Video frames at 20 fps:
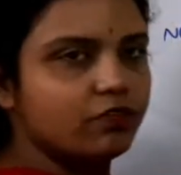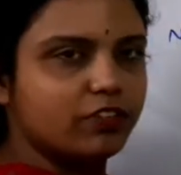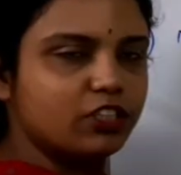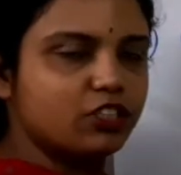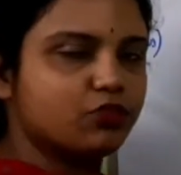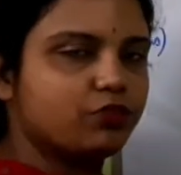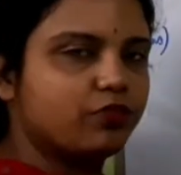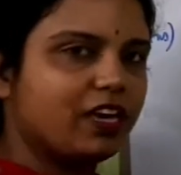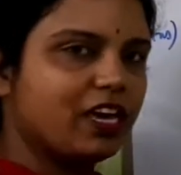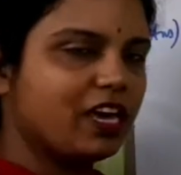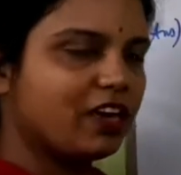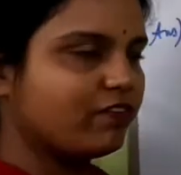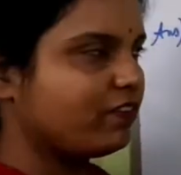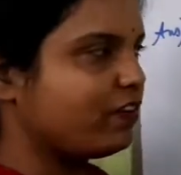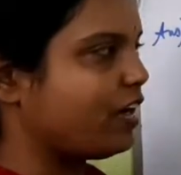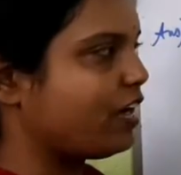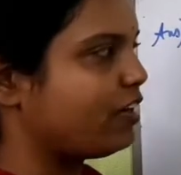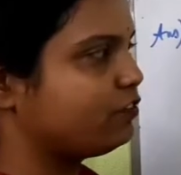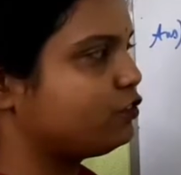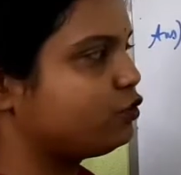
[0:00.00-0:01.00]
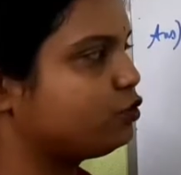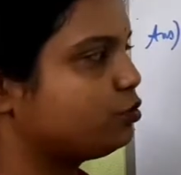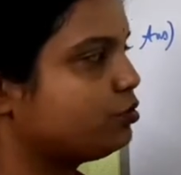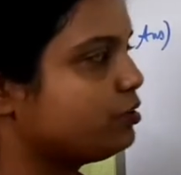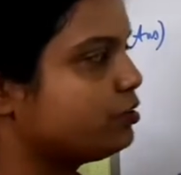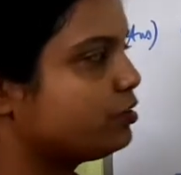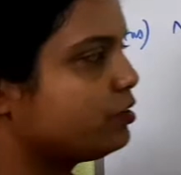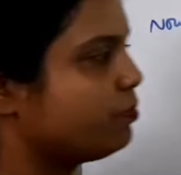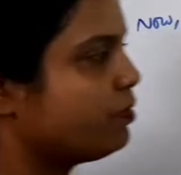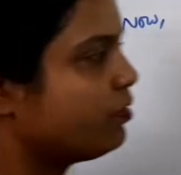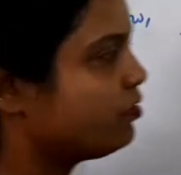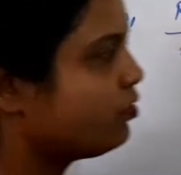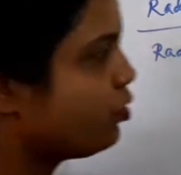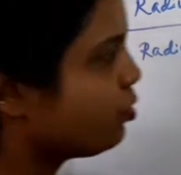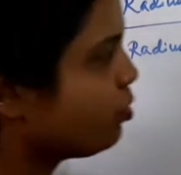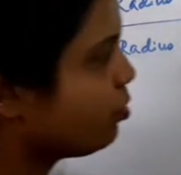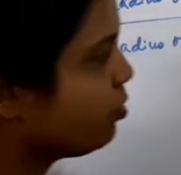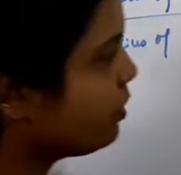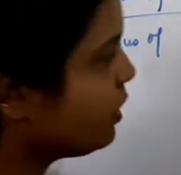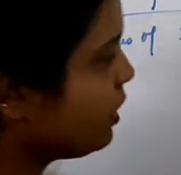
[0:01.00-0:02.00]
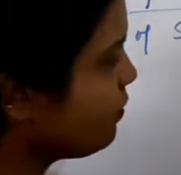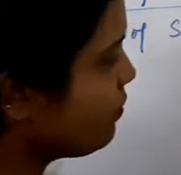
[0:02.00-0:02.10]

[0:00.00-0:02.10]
which I've shown before only.